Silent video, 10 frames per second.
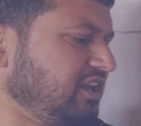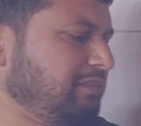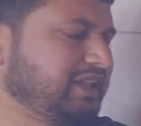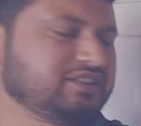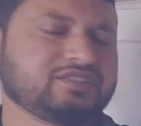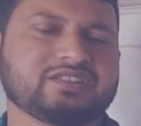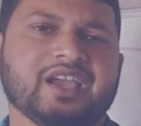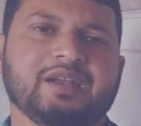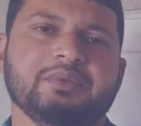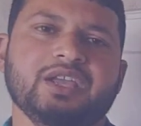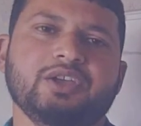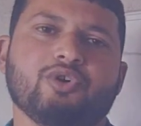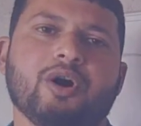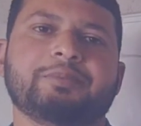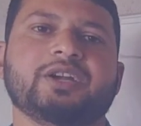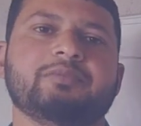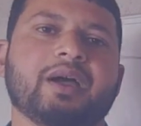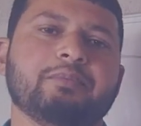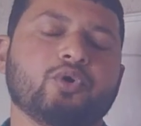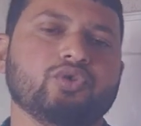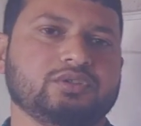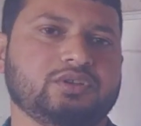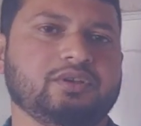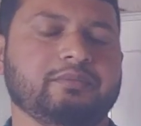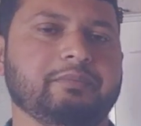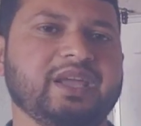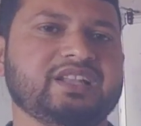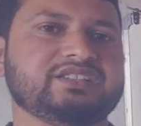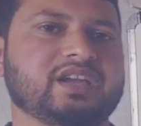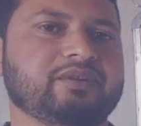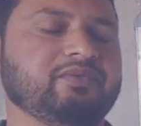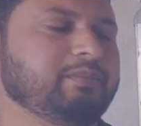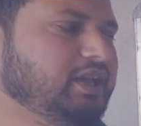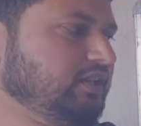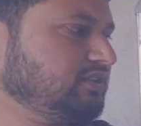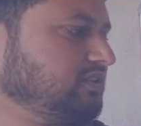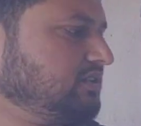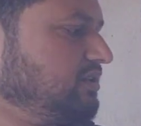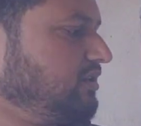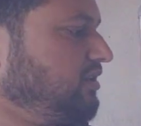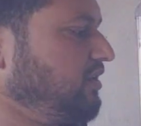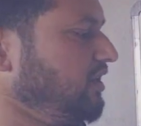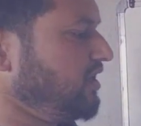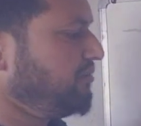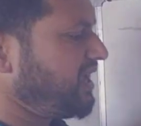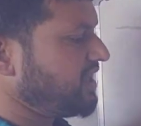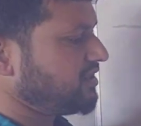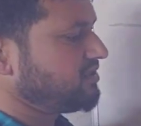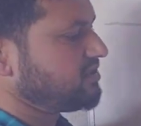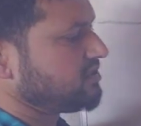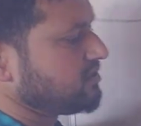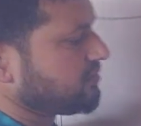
methods can be opted by both males and females. In males,